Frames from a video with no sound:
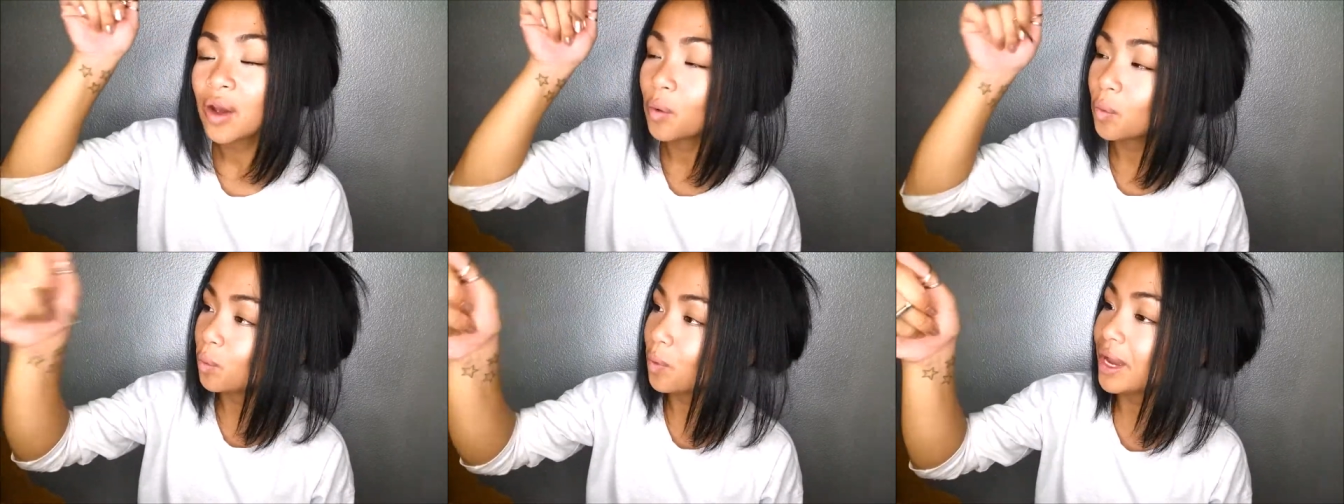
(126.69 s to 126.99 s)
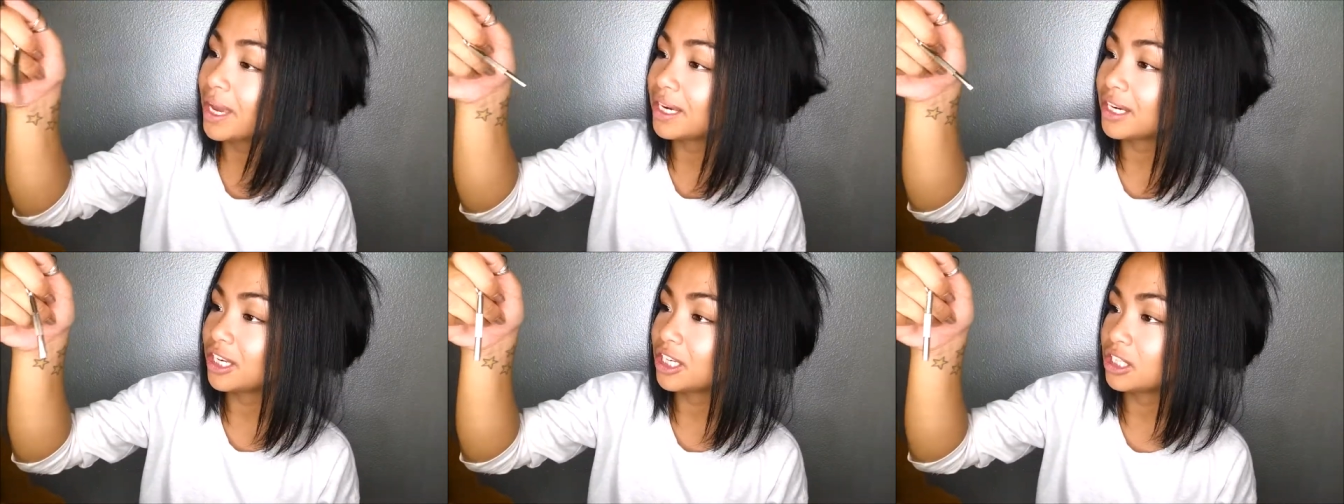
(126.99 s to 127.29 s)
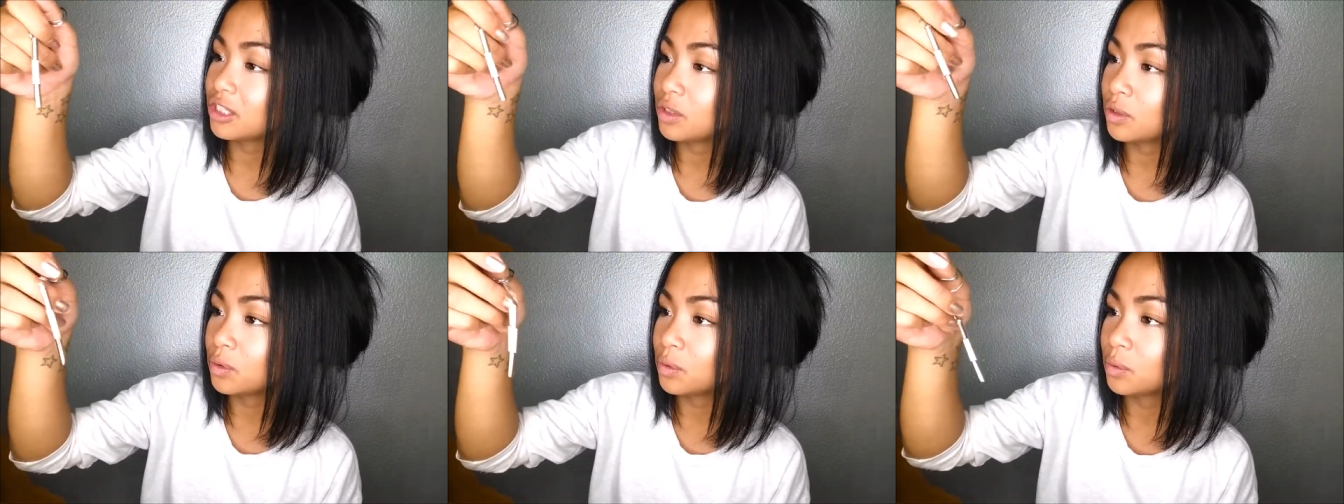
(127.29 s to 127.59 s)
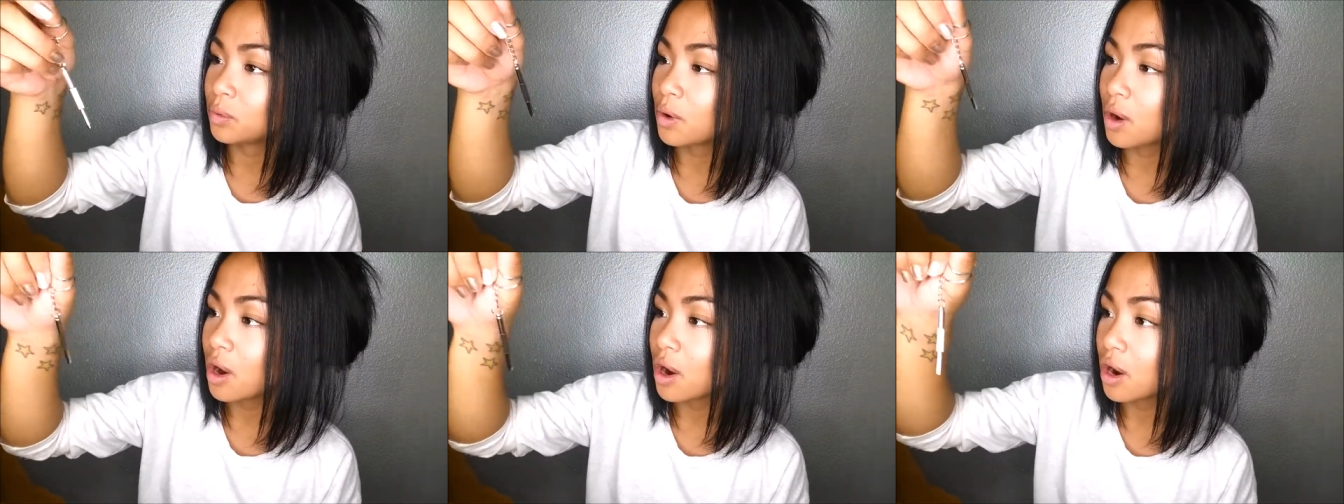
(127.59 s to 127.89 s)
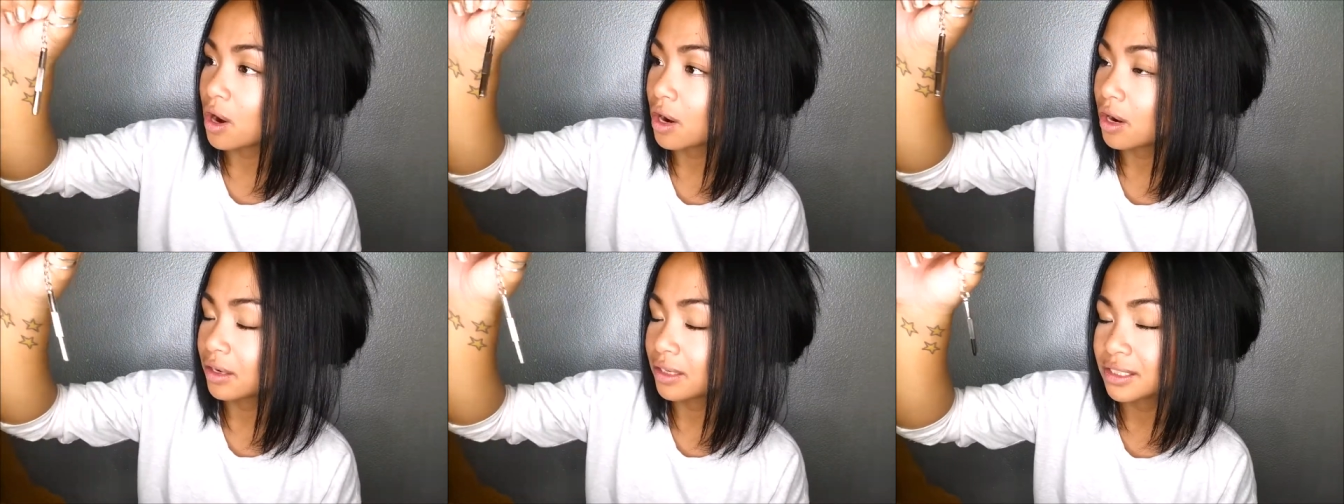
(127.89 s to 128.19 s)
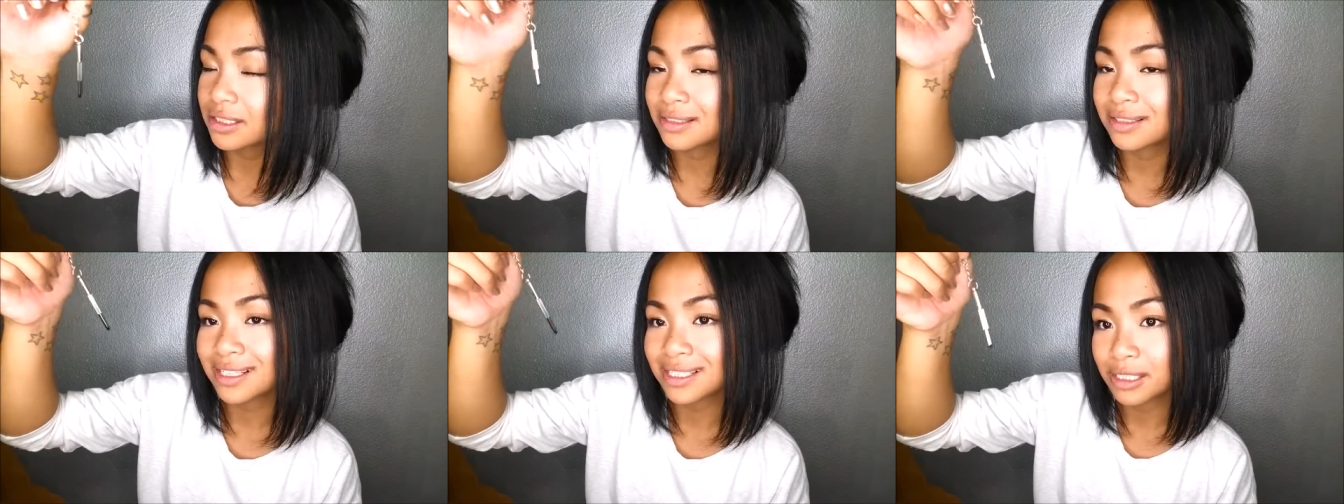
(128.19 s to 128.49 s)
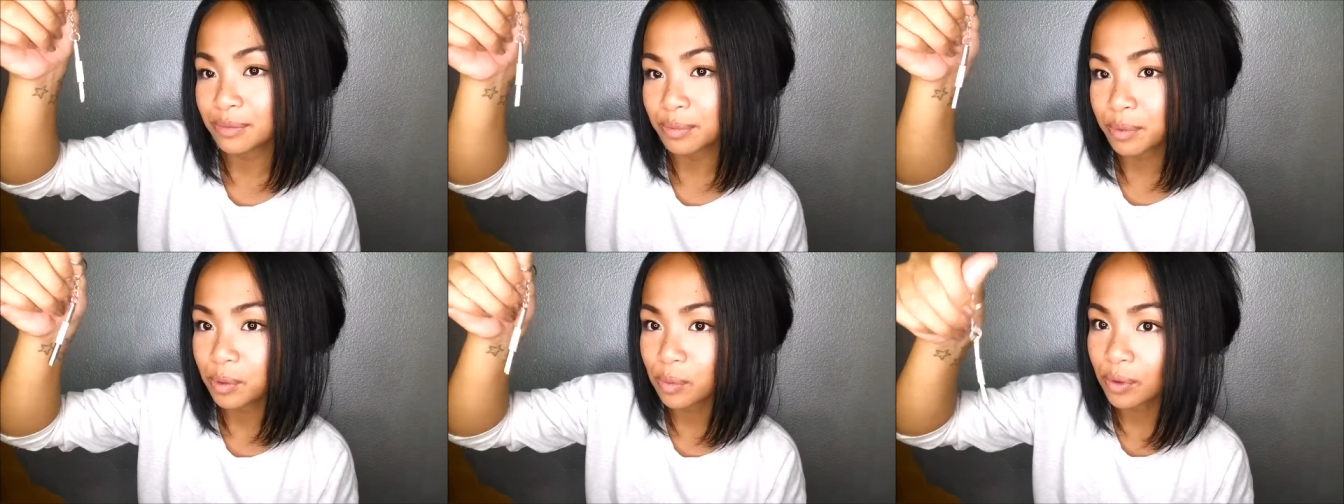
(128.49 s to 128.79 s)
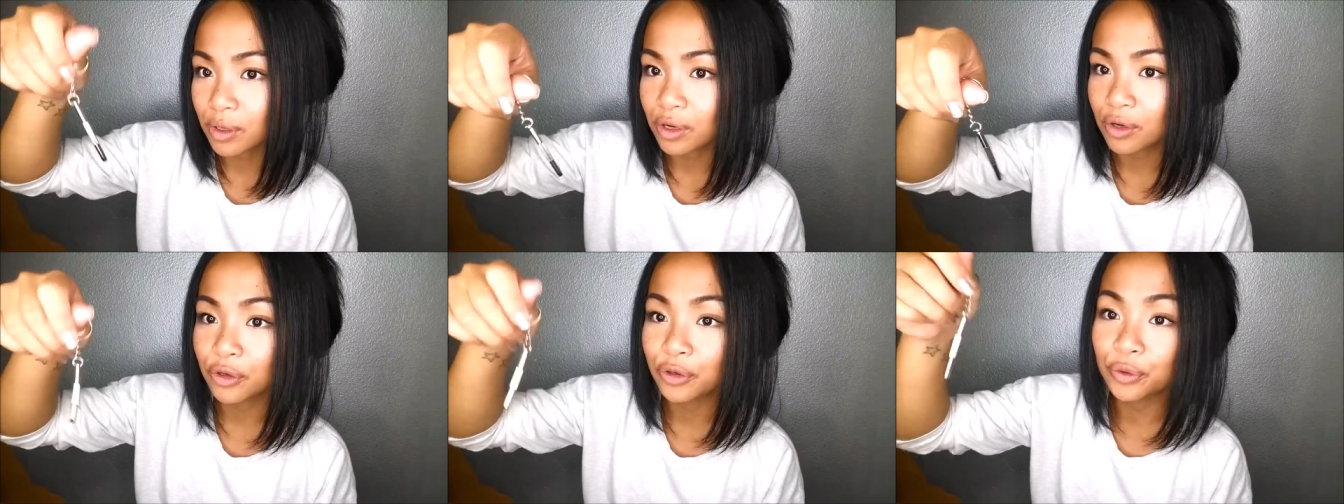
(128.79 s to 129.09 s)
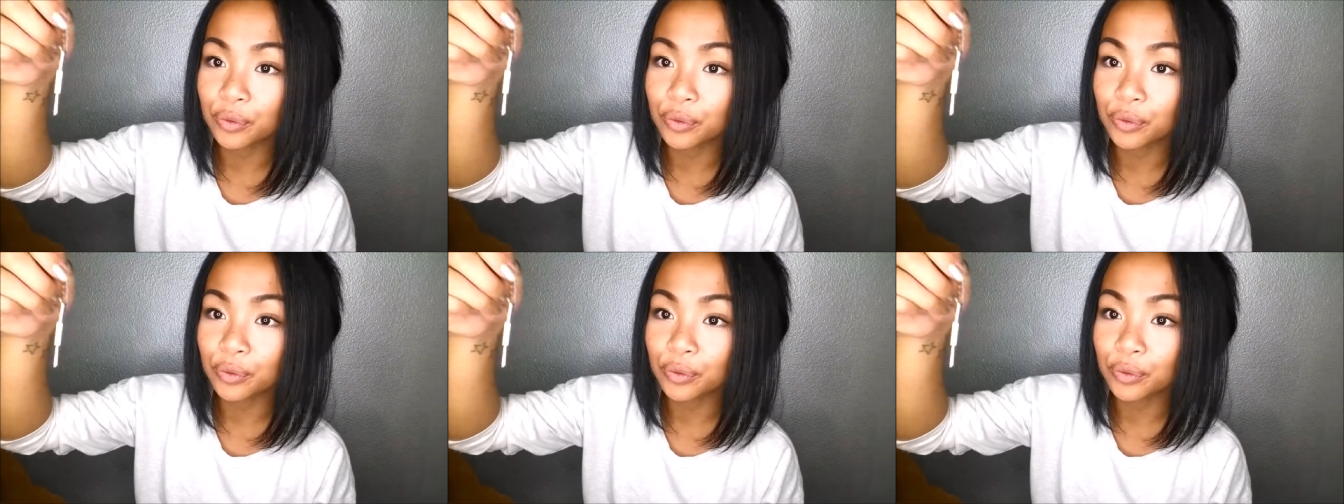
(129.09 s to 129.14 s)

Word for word: when you are, because let's be real,